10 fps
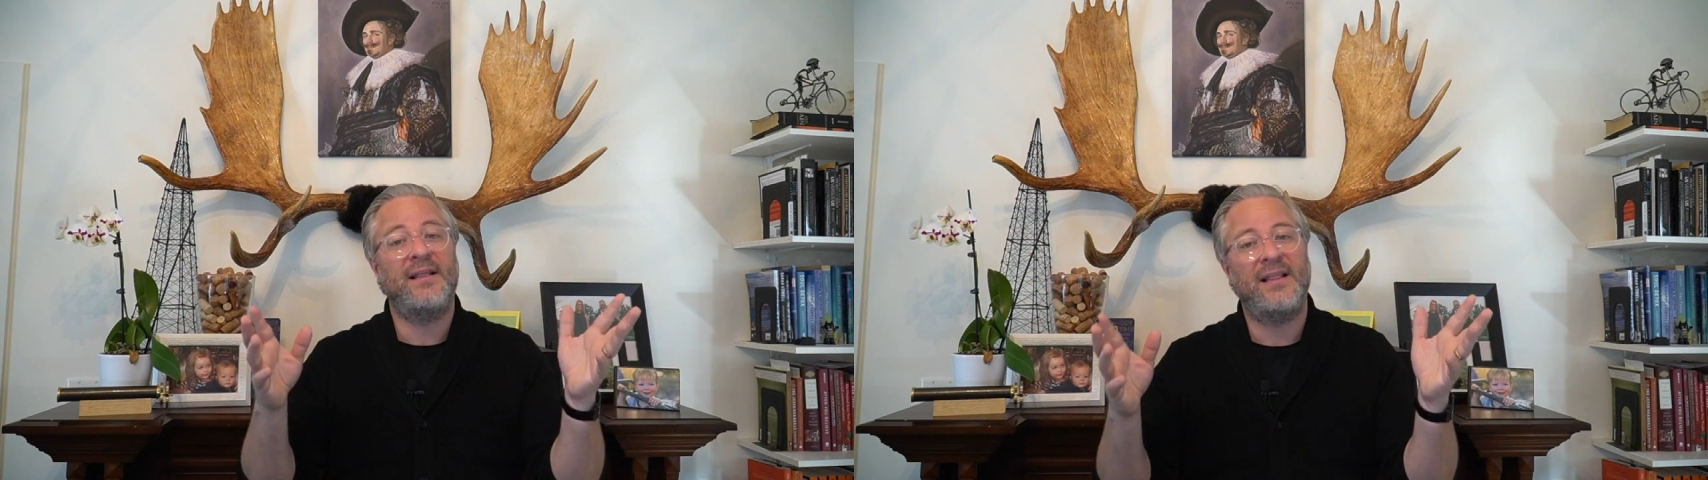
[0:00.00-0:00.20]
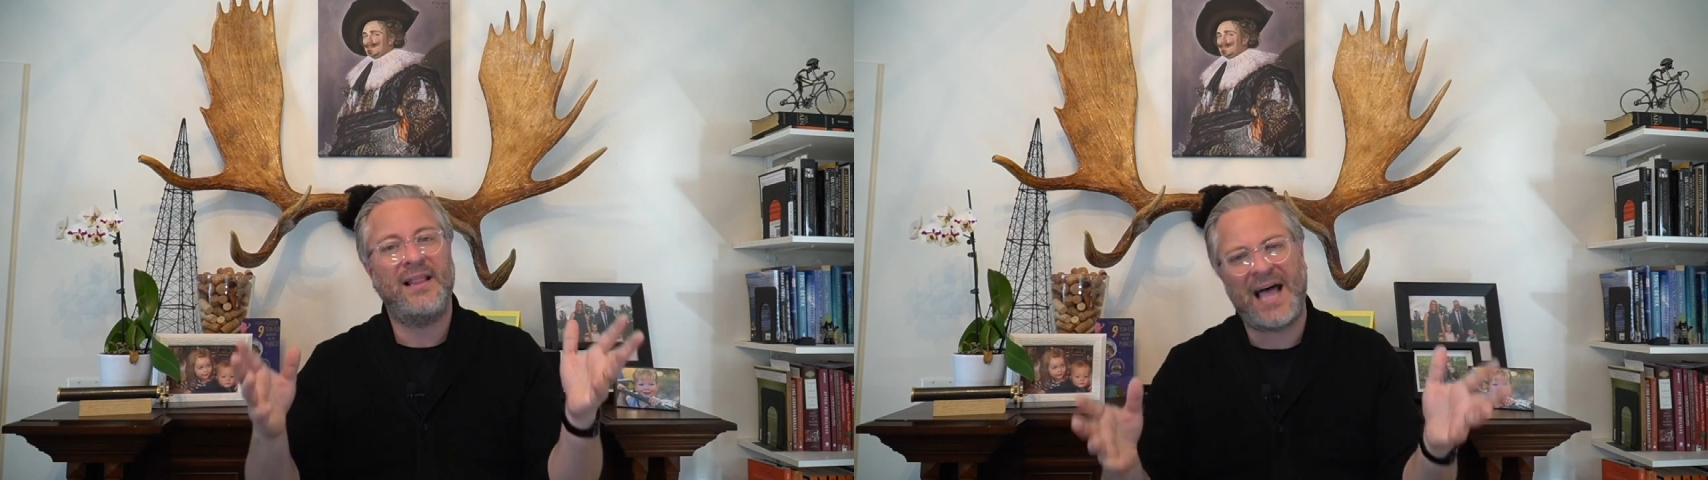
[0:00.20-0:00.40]

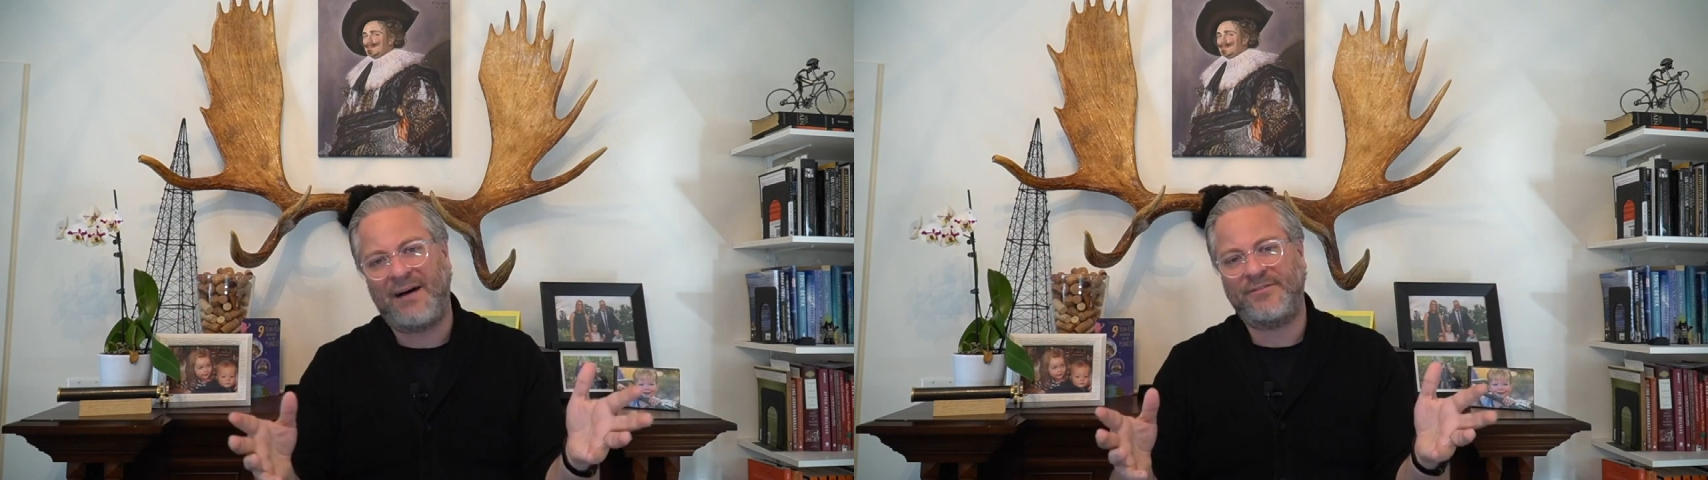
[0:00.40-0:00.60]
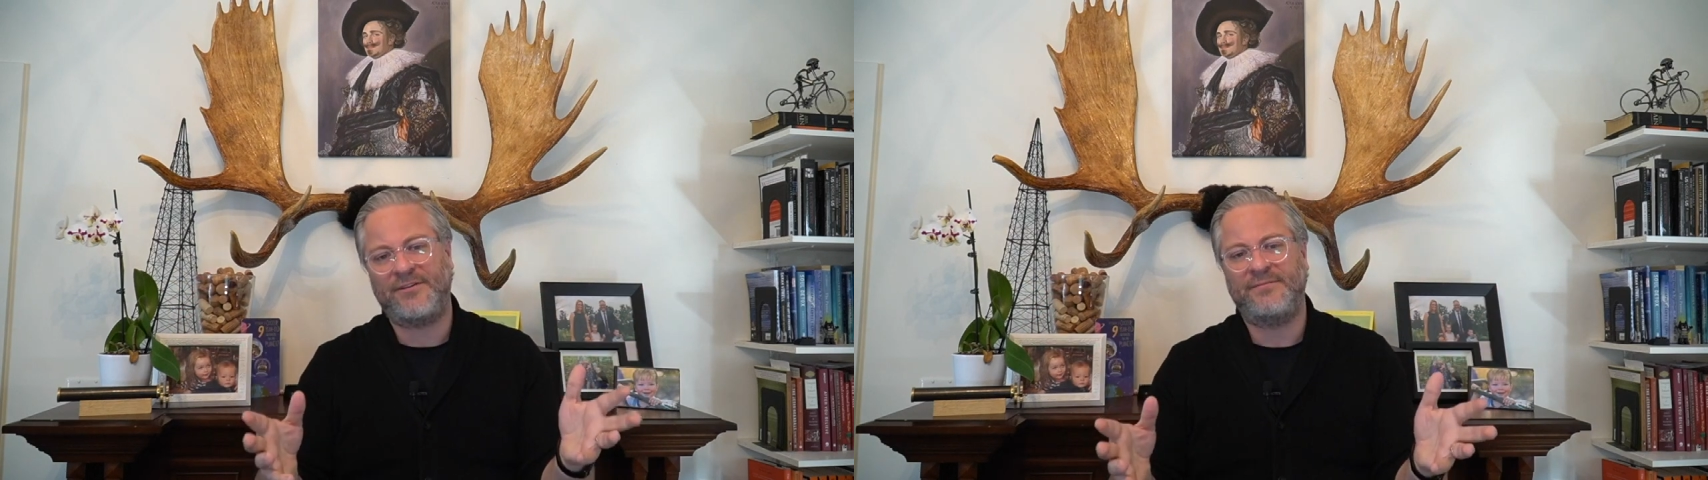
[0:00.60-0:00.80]
Laughter.